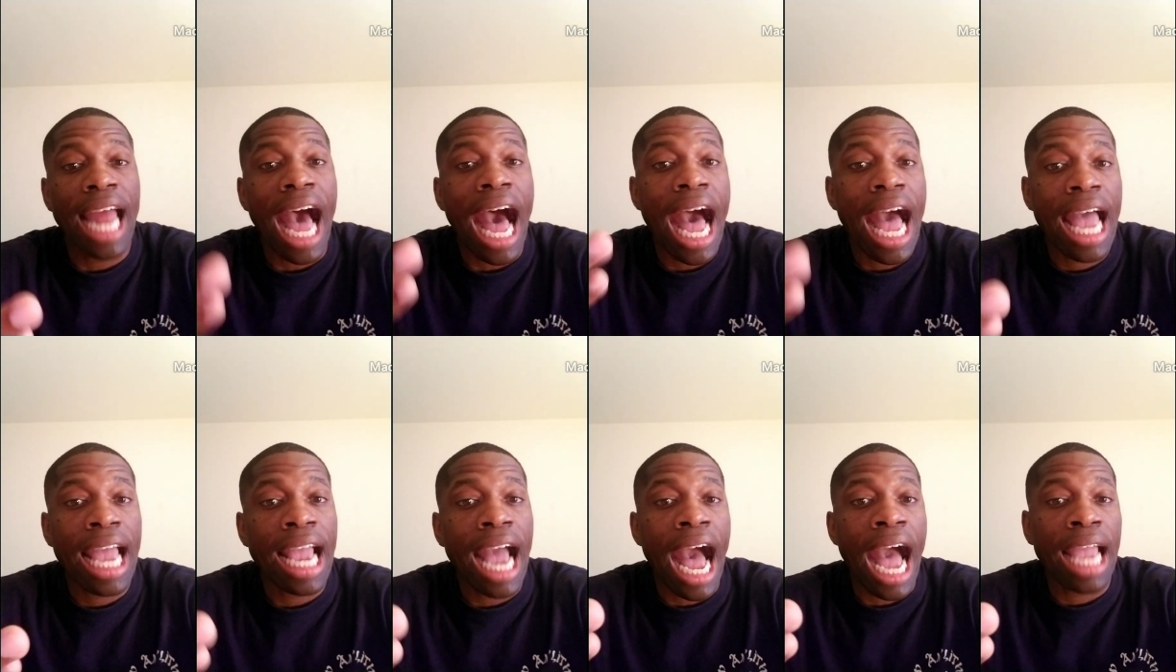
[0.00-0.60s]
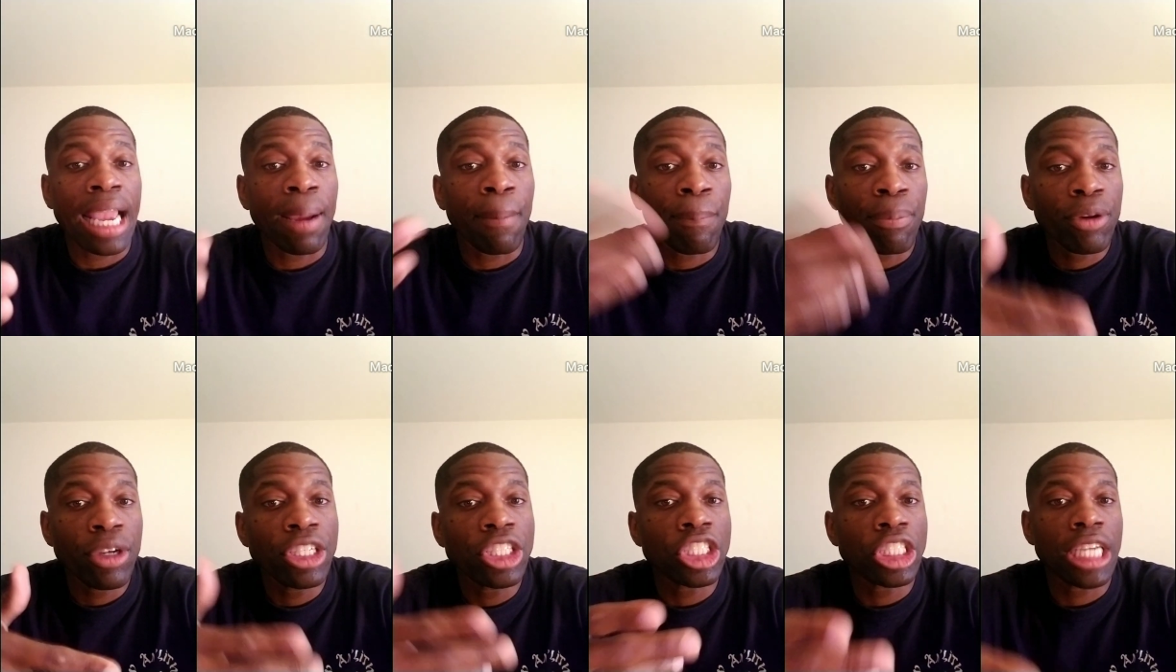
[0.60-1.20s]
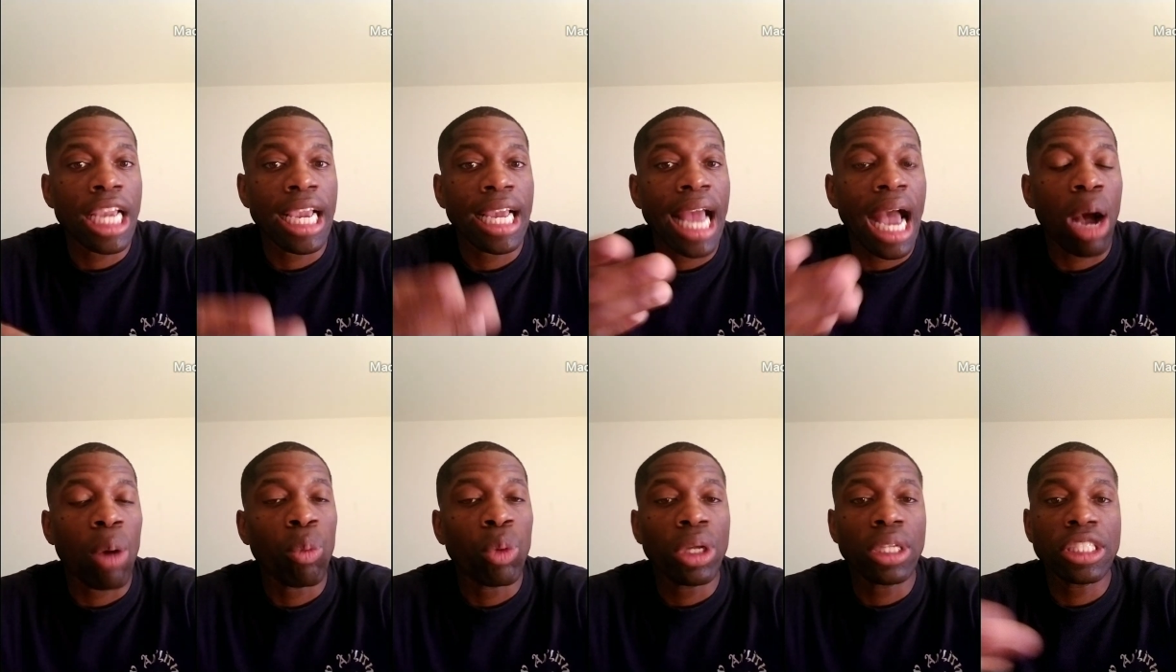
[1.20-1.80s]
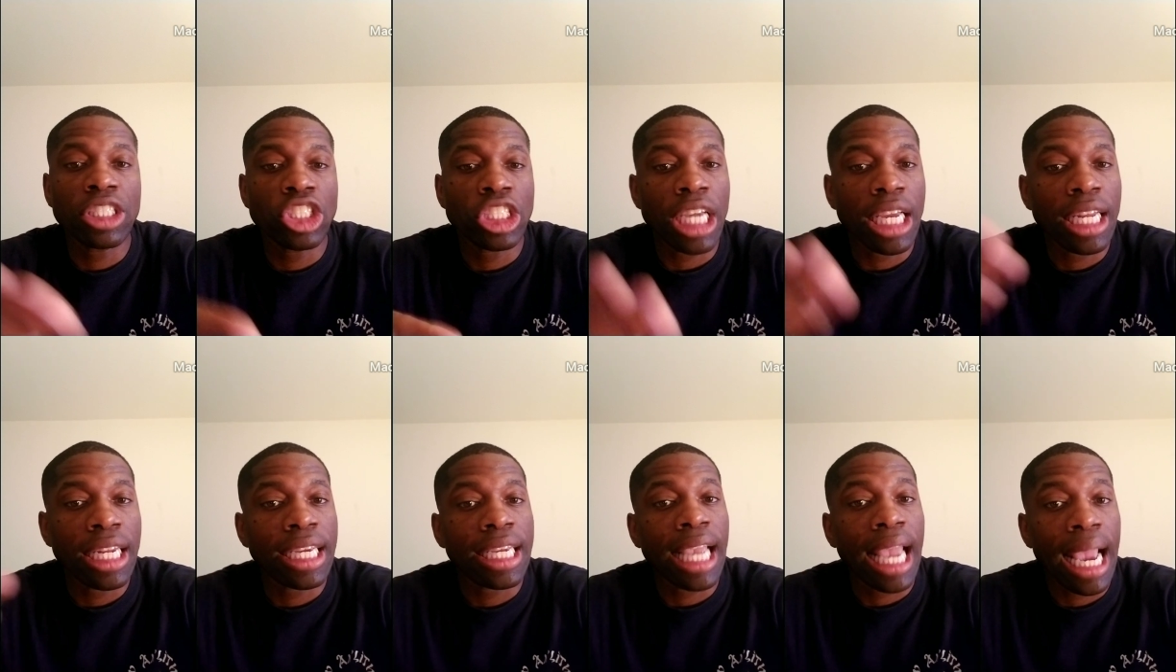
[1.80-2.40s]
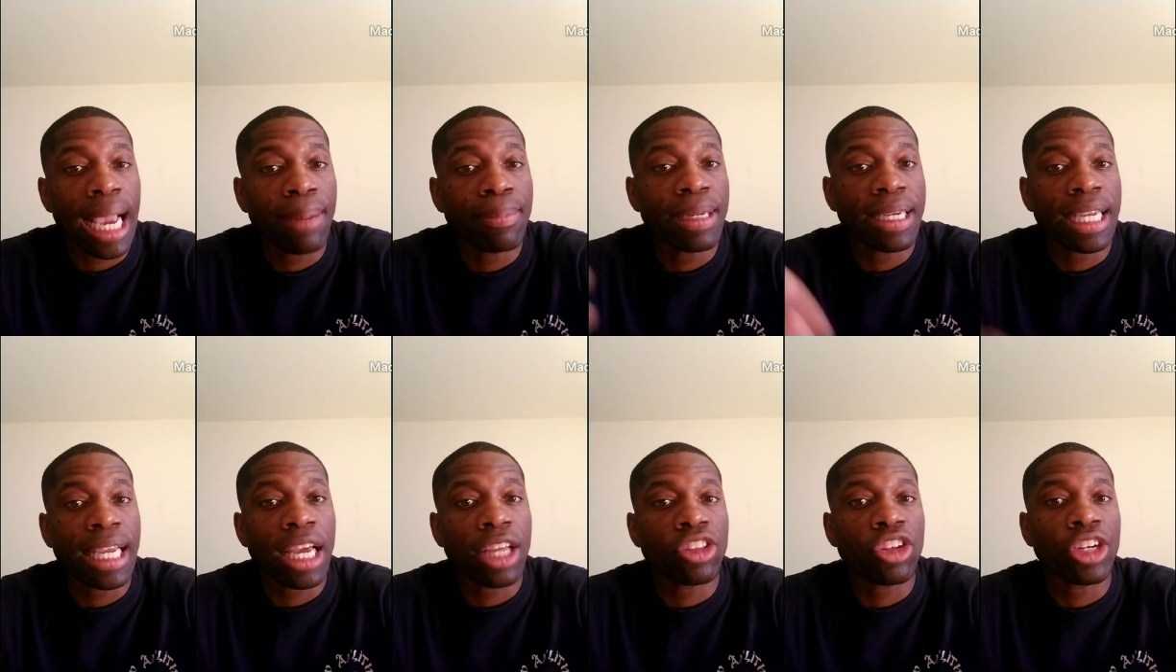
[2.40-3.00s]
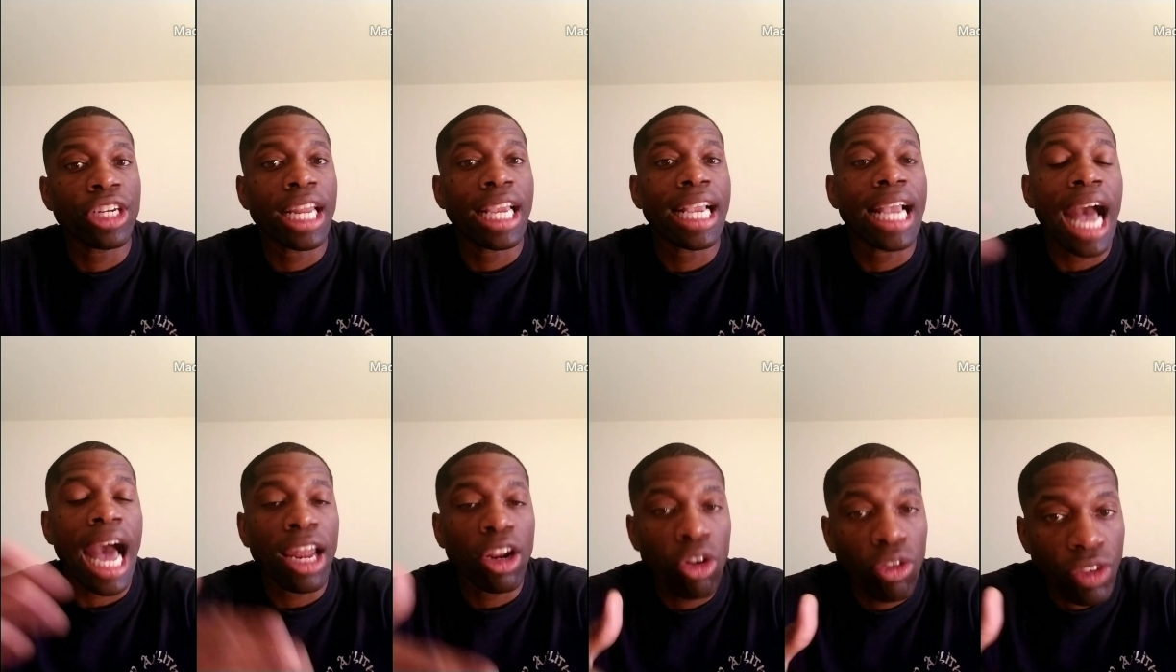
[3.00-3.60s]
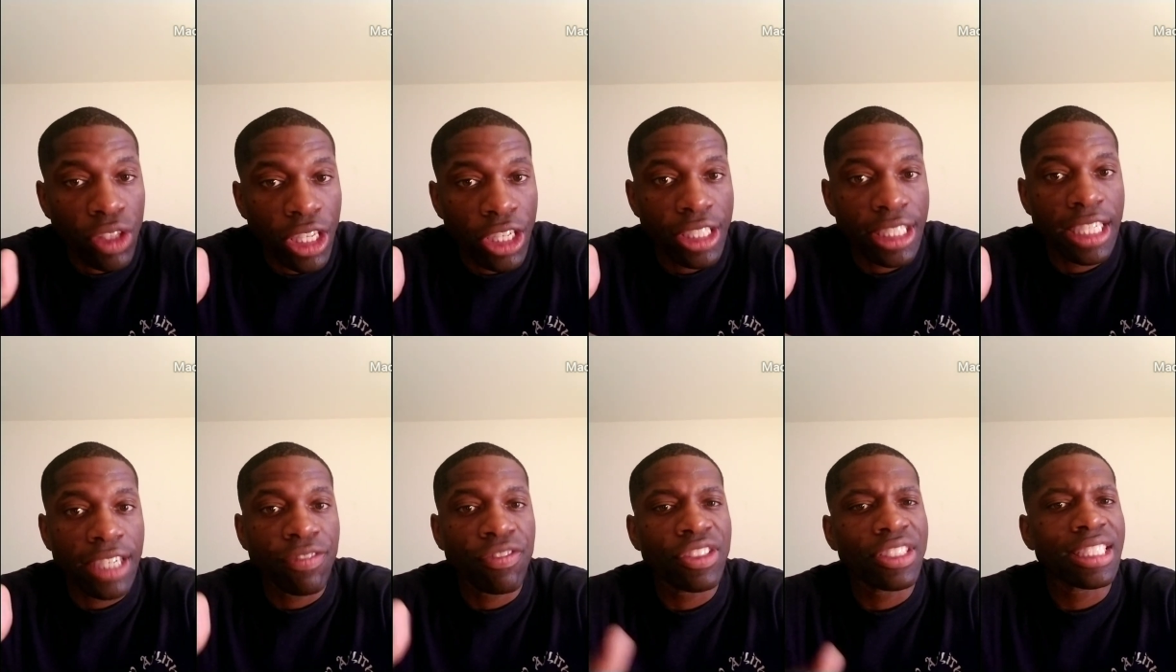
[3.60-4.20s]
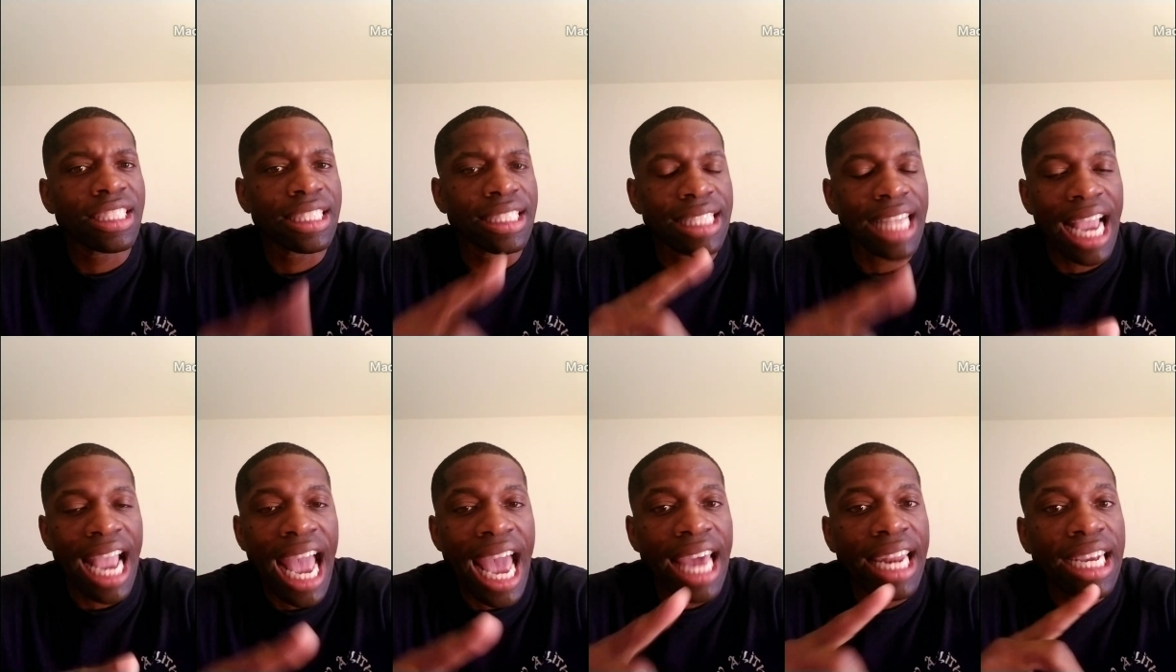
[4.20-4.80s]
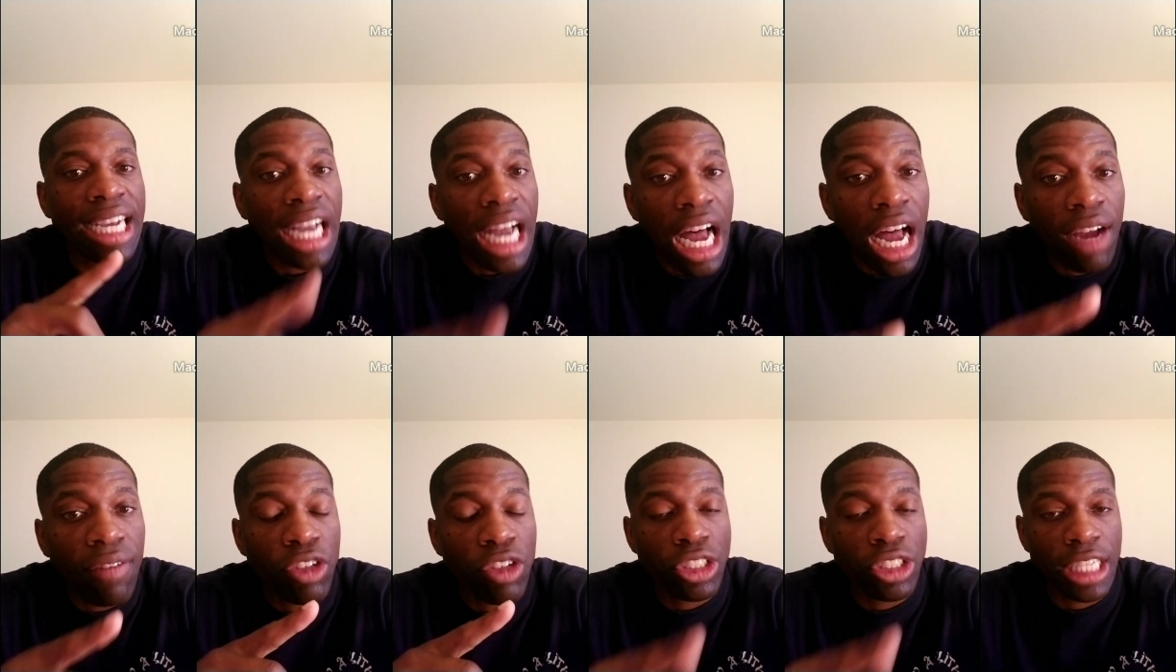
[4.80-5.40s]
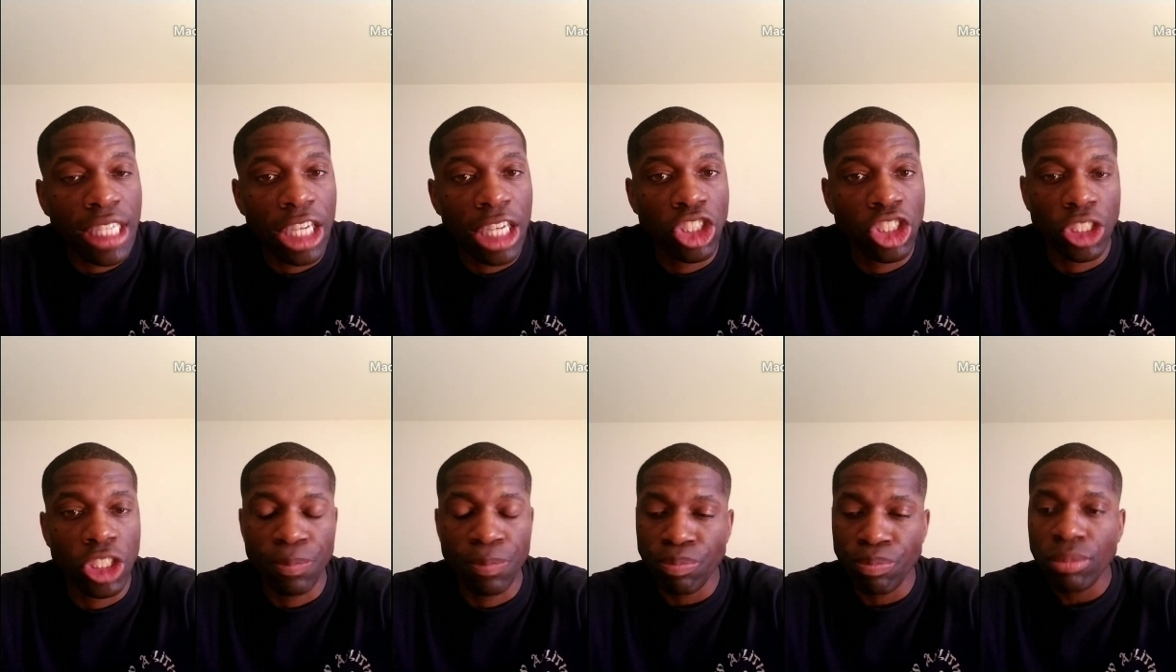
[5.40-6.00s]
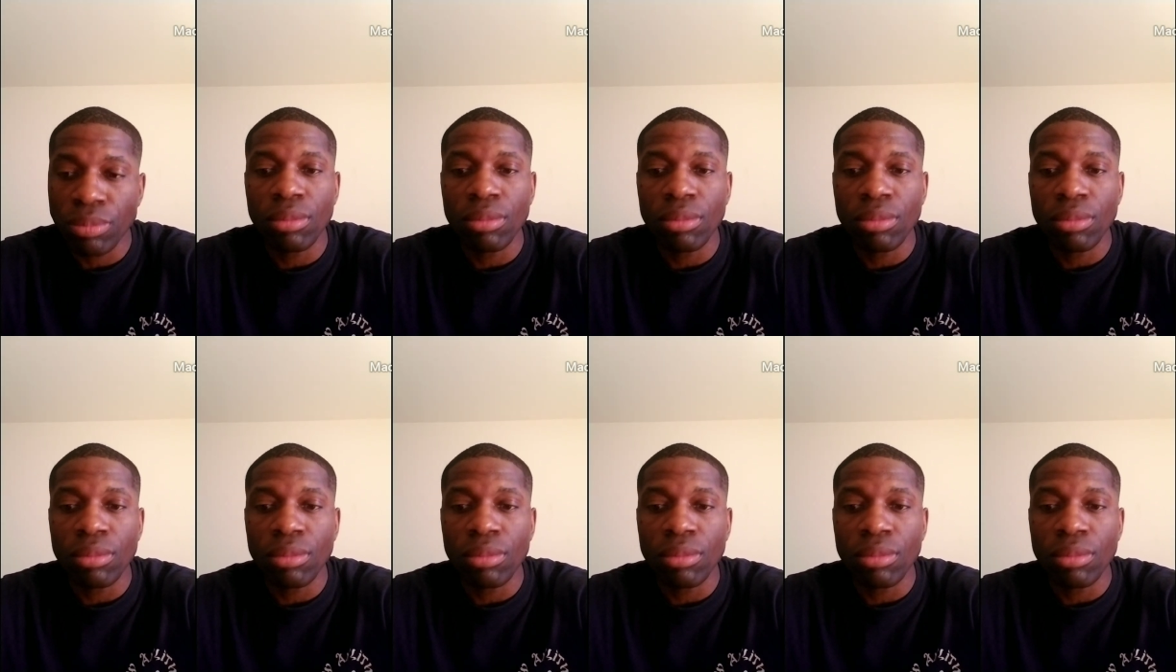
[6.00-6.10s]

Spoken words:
I appreciate how Will and Jada came together and they got over their differences. They had a conversation.